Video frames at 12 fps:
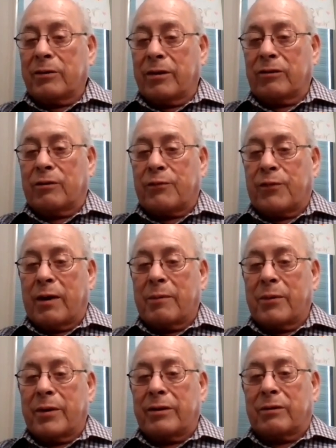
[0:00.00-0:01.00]
intensive
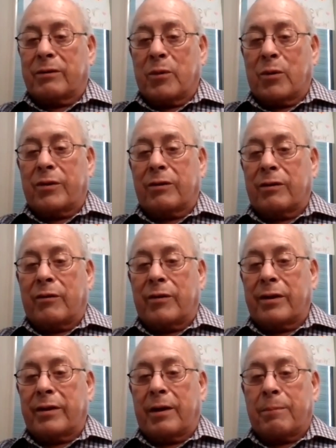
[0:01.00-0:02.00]
farmer is, the more they're going to
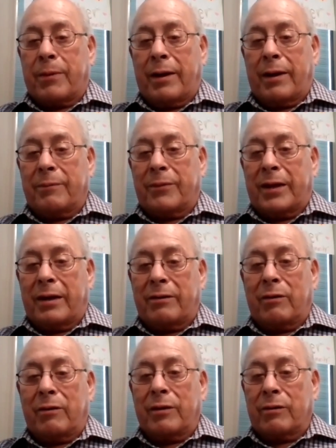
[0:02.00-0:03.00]
run into that problem that
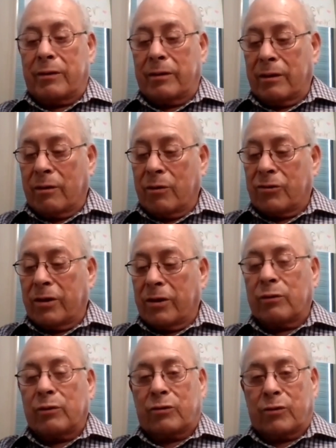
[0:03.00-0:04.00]
they're only going to
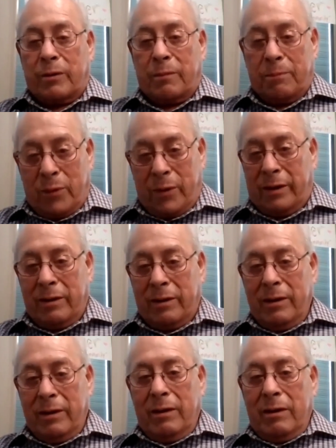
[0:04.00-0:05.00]
negotiate to a certain point.
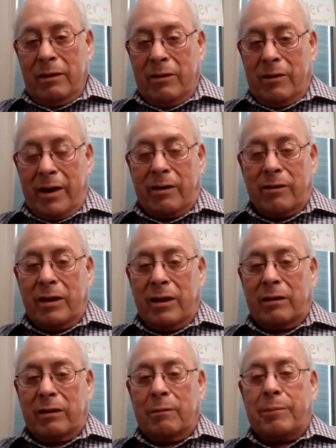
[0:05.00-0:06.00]
They're not going to
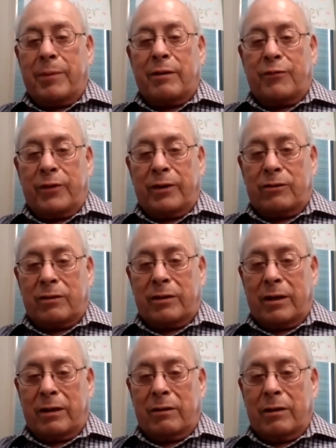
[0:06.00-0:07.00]
get the benefits
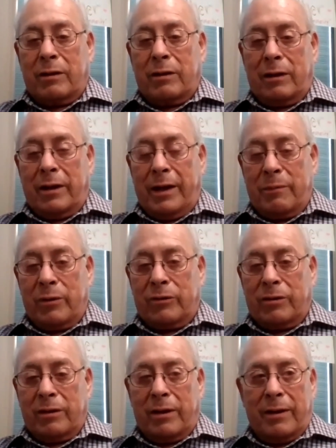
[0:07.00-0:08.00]
that labor
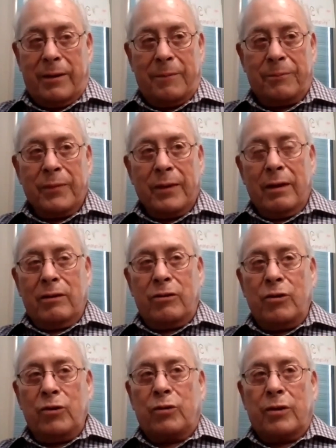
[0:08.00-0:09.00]
is
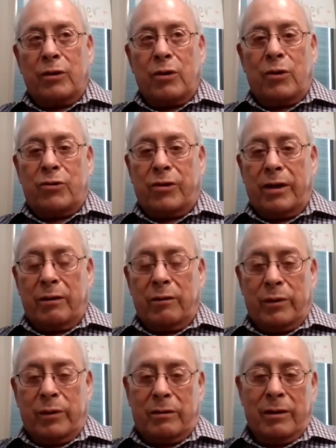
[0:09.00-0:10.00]
used to negotiating
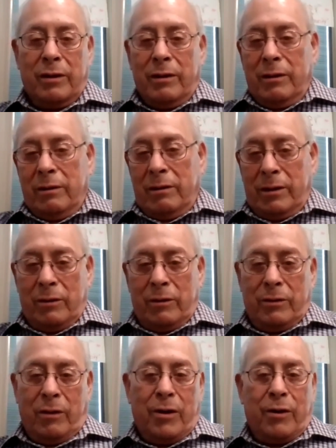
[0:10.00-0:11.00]
with,
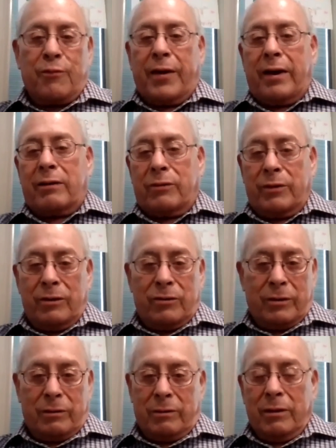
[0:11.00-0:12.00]
auto
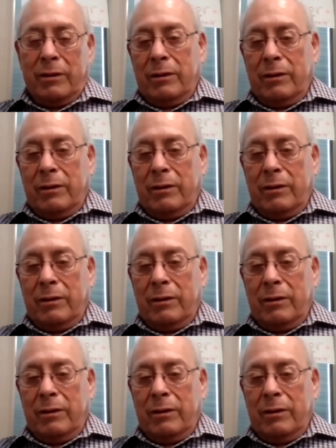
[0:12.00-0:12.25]
factories and